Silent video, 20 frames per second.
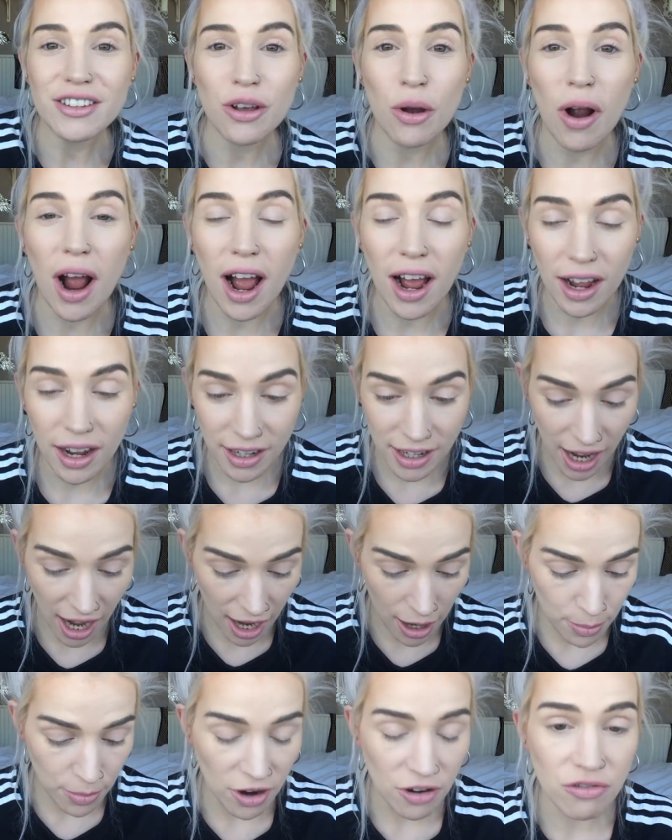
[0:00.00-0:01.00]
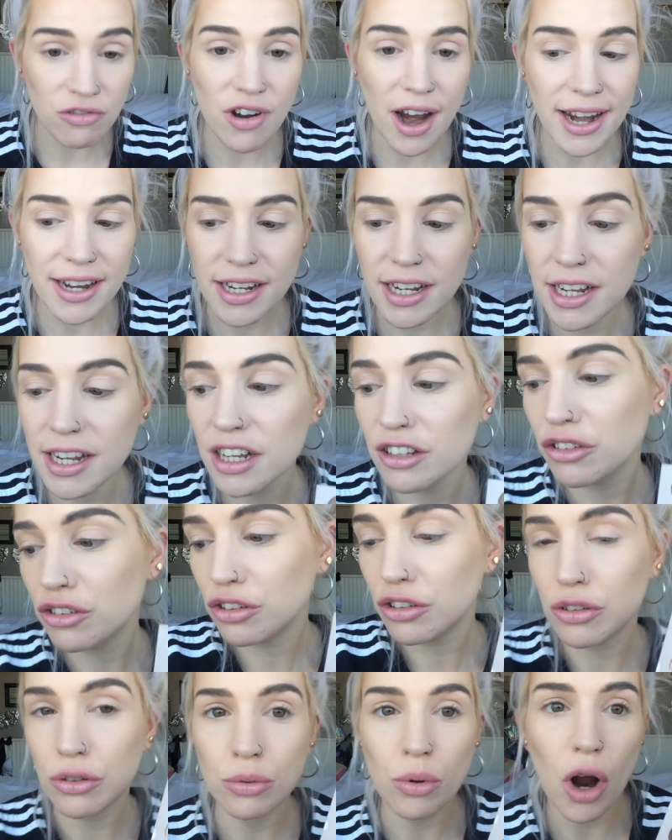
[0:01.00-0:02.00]
so I am ready
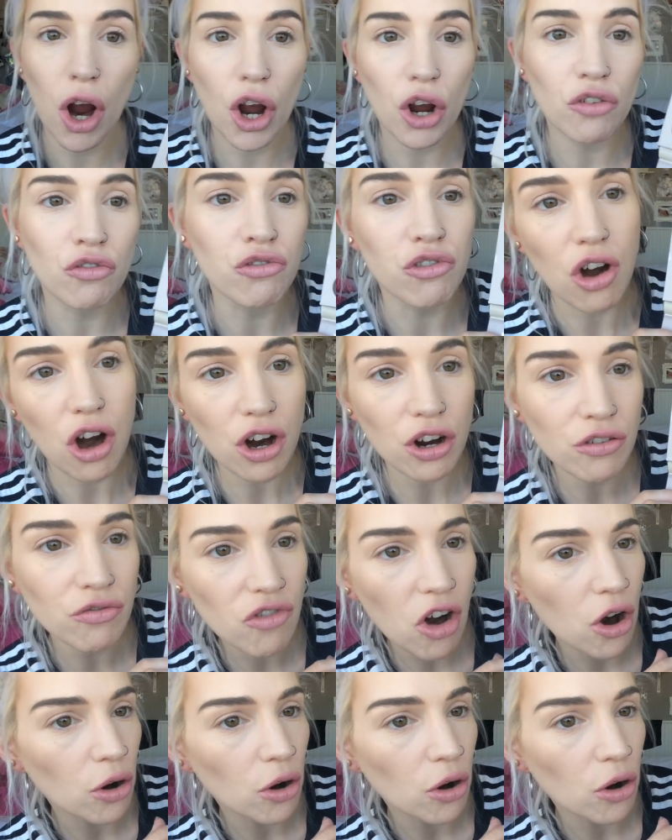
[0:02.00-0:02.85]
to rock and